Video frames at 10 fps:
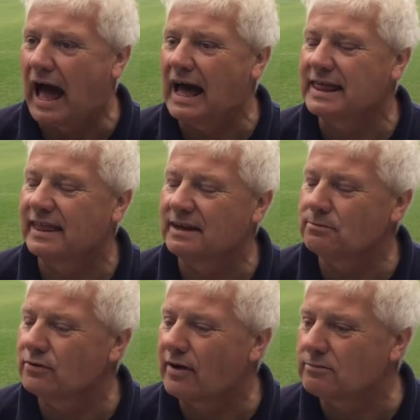I
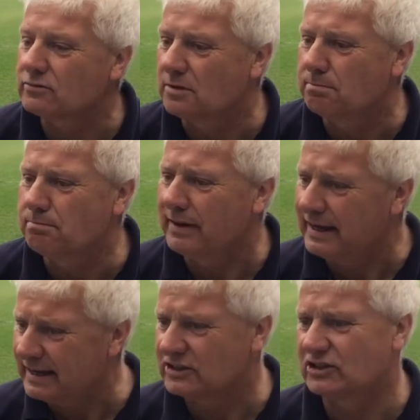think perhaps the
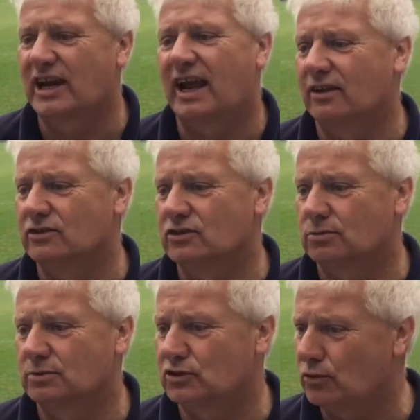biggest challenge
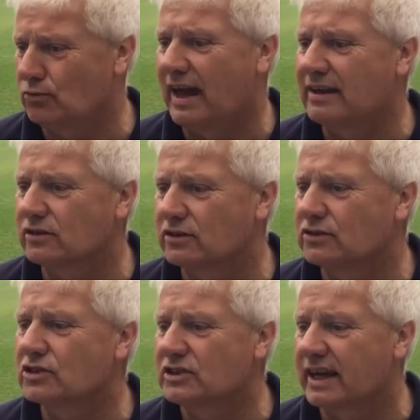was
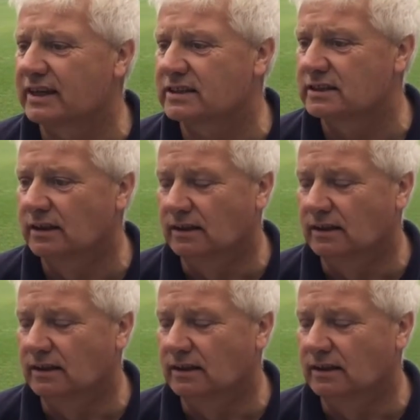2006.